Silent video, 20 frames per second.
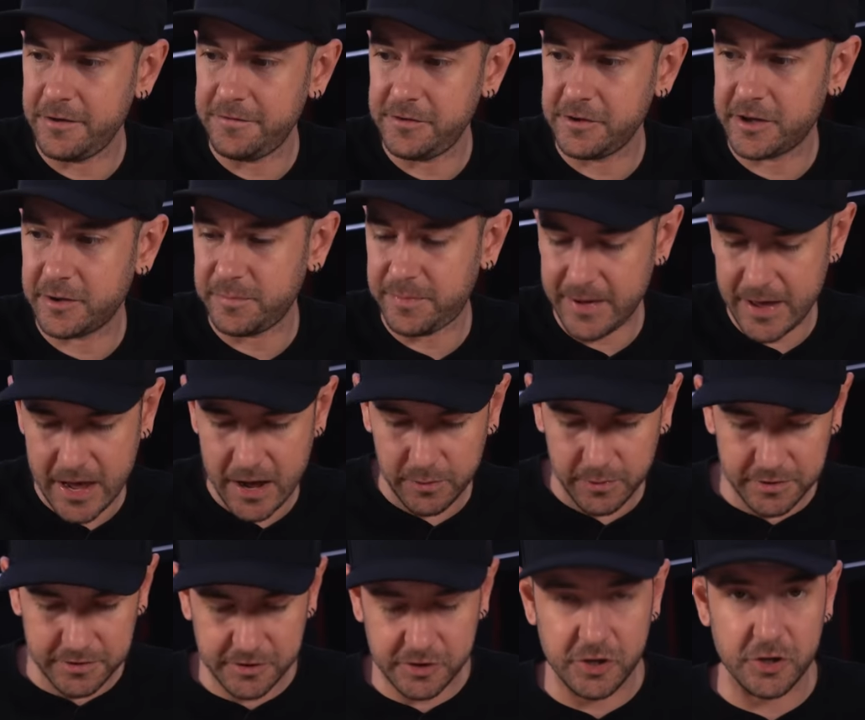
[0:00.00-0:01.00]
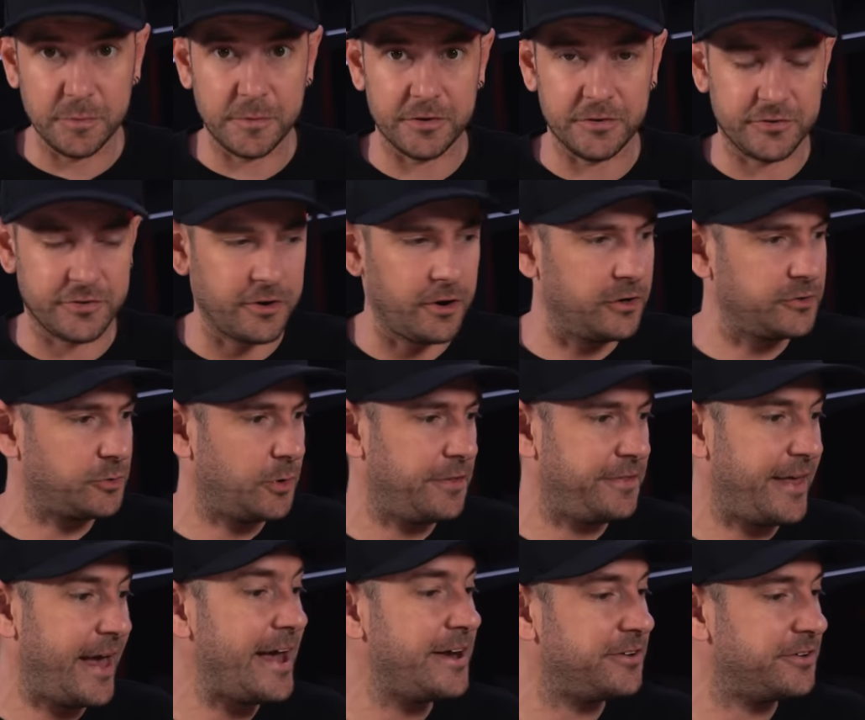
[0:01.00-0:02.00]
if you compare it with Cube Controls, what
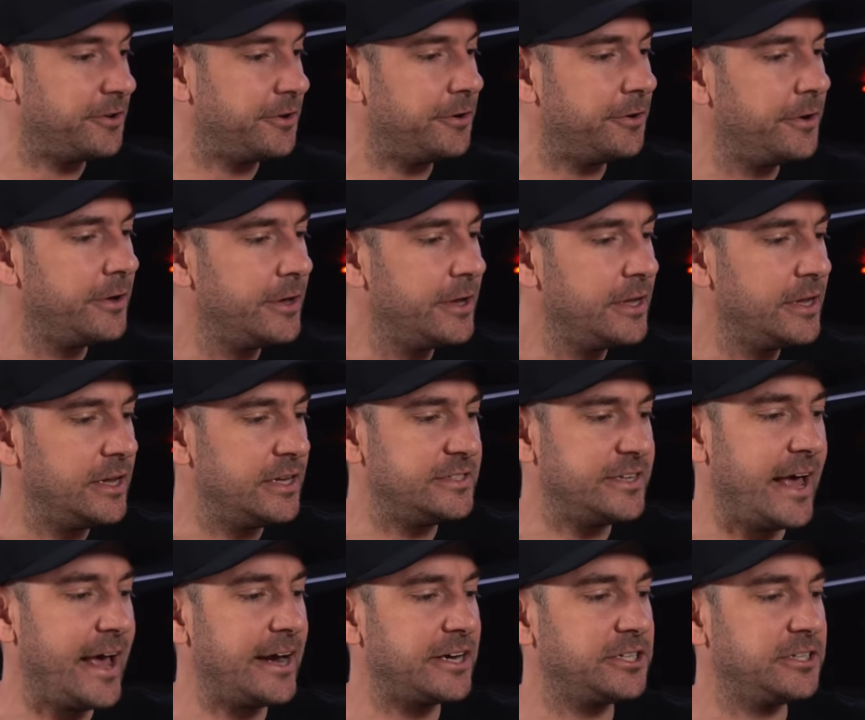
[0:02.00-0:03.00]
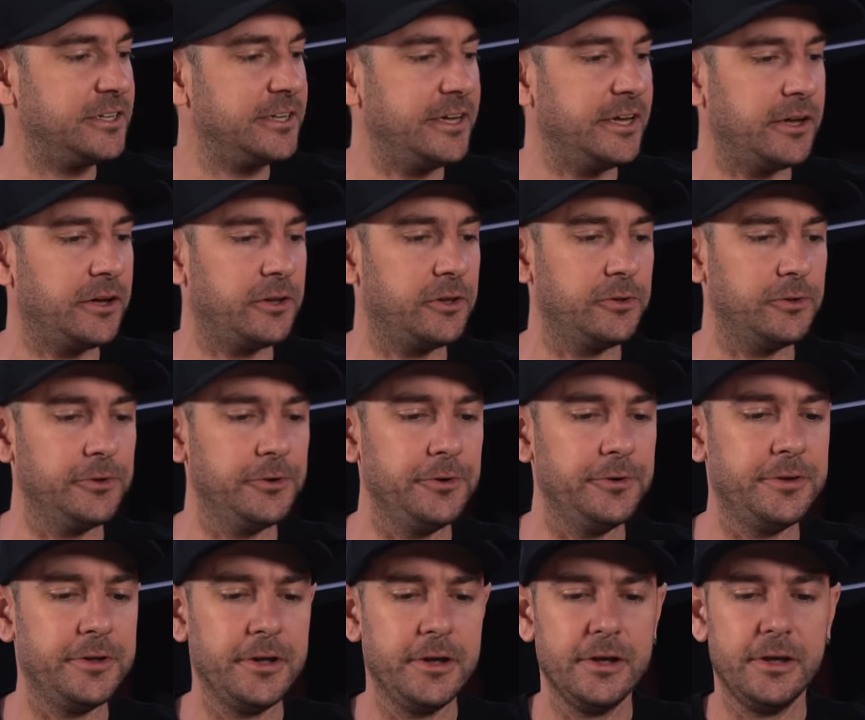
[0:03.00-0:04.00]
they do is they actually
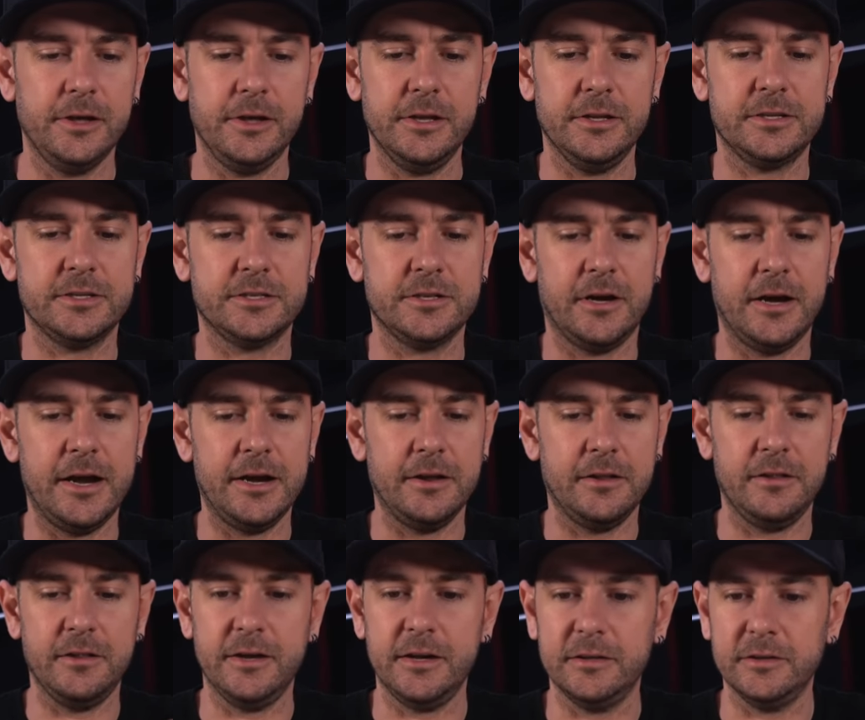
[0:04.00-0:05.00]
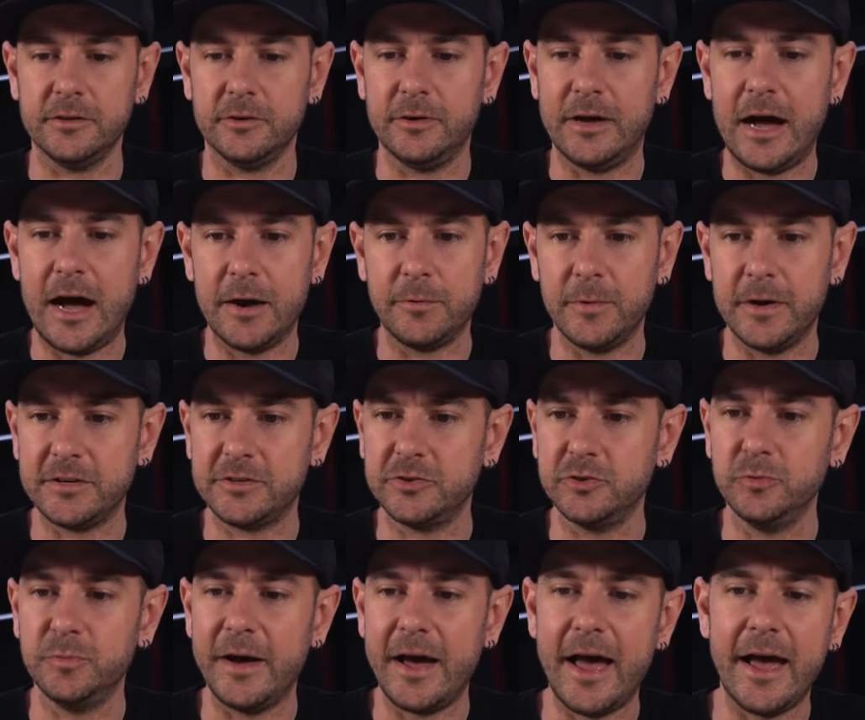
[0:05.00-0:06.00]
include inside the little hardware
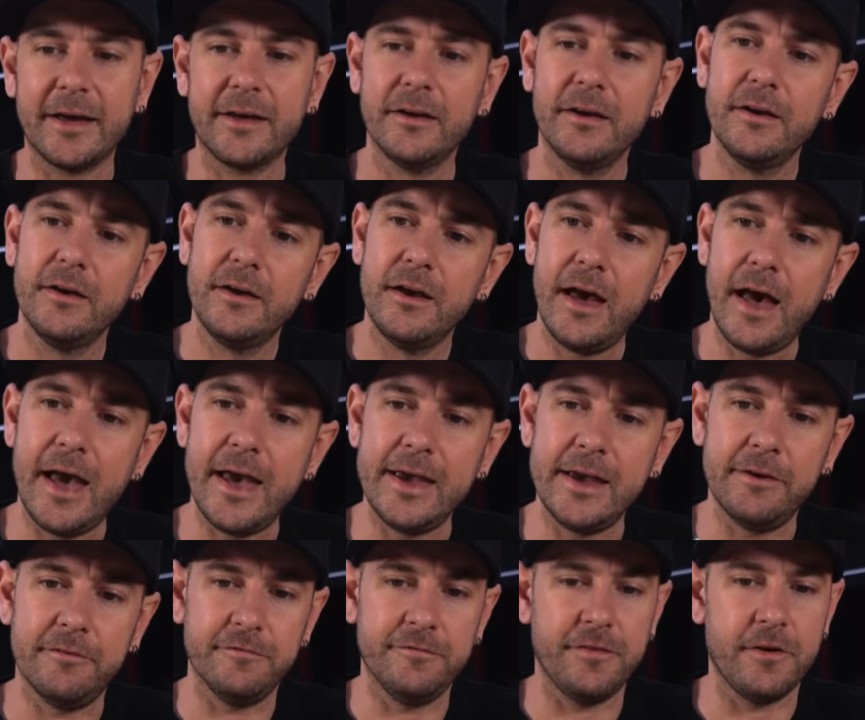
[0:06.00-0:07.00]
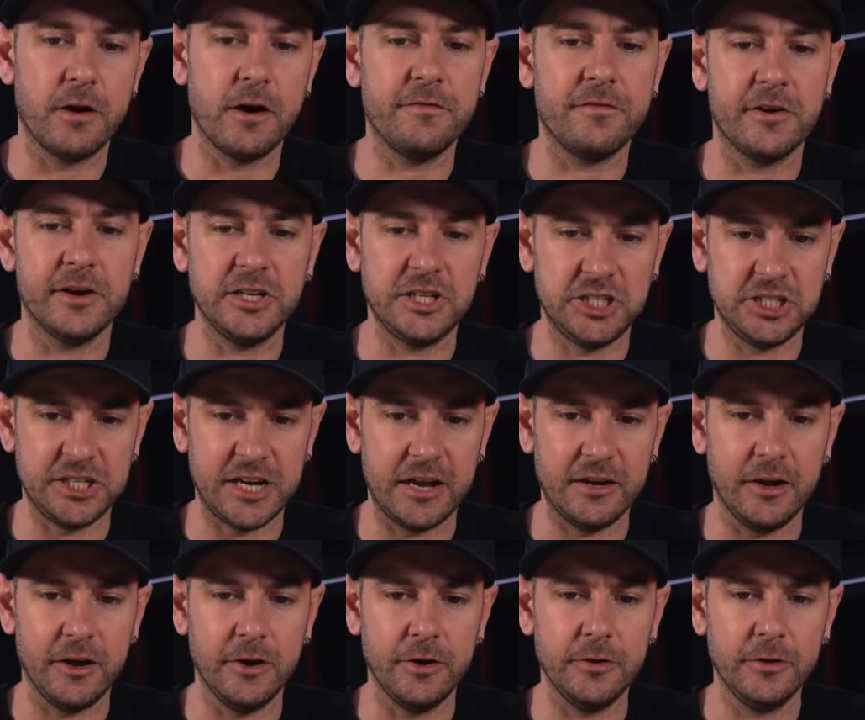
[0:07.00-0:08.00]
tool bag a very, very
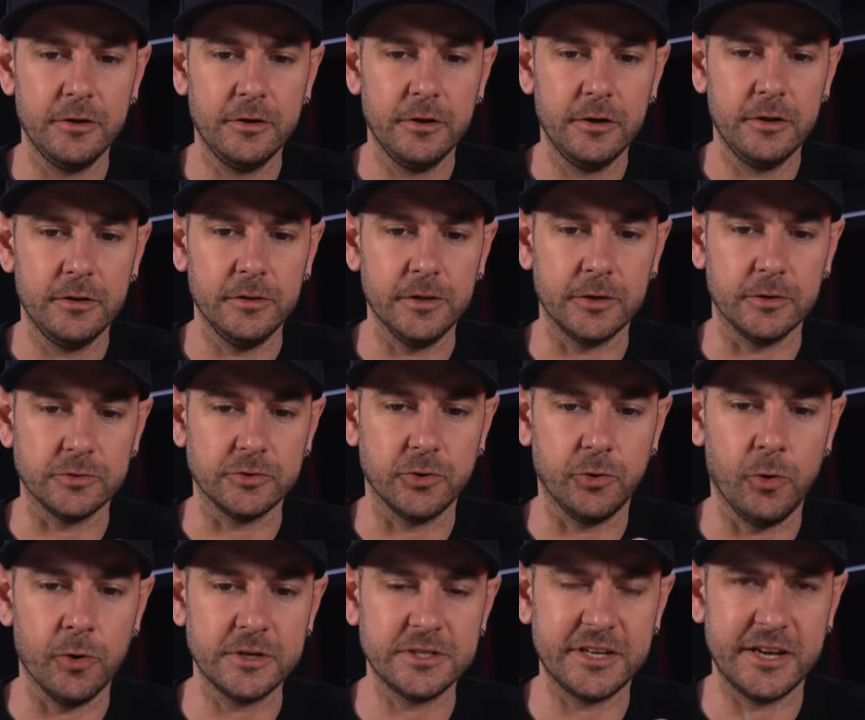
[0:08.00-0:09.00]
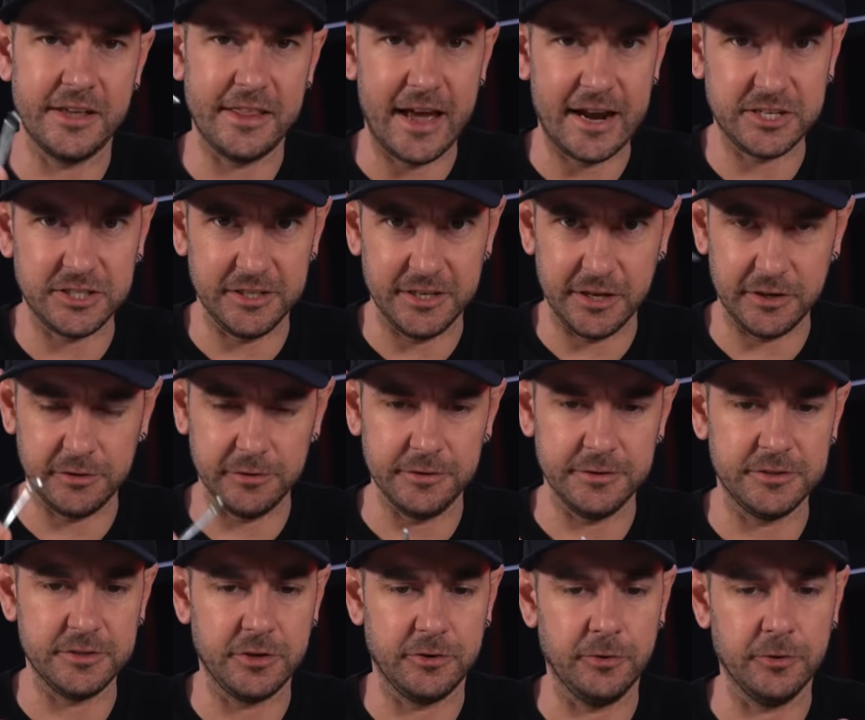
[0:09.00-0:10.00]
shallow little Torx kit actually
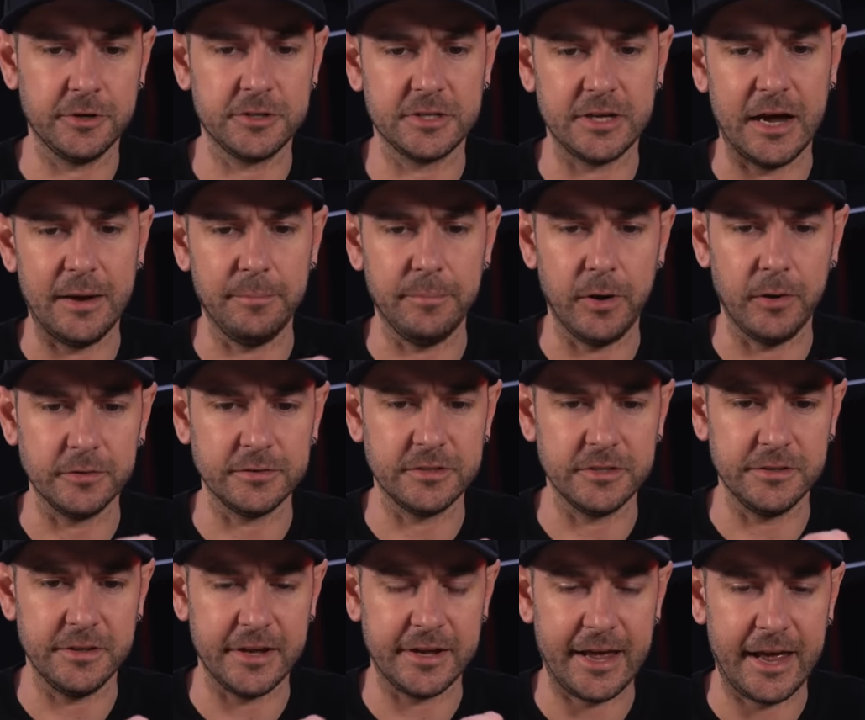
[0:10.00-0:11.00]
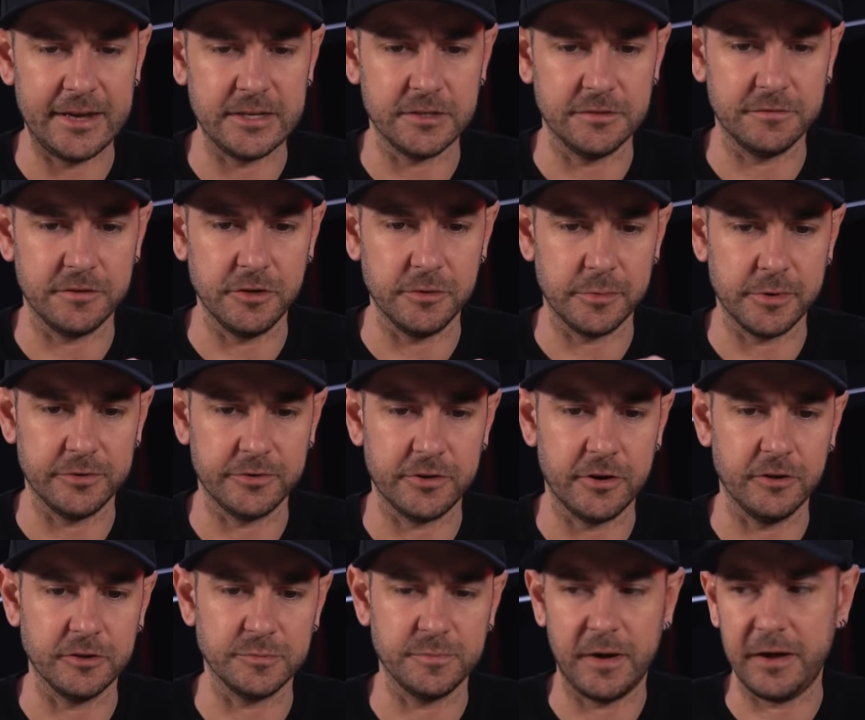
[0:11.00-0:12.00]
include Torx uh, bolts in the case of cube
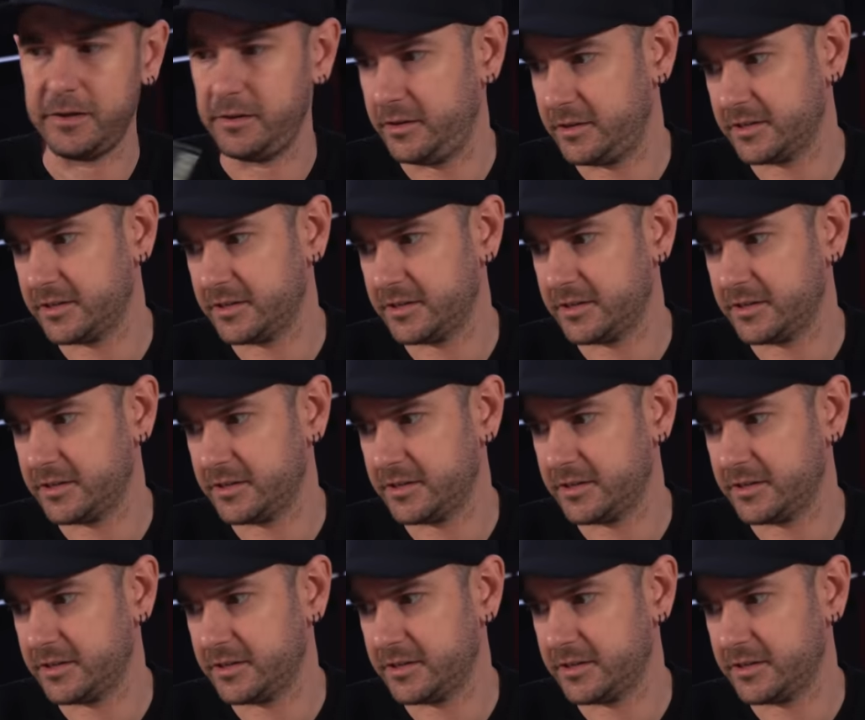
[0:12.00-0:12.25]
controls, but in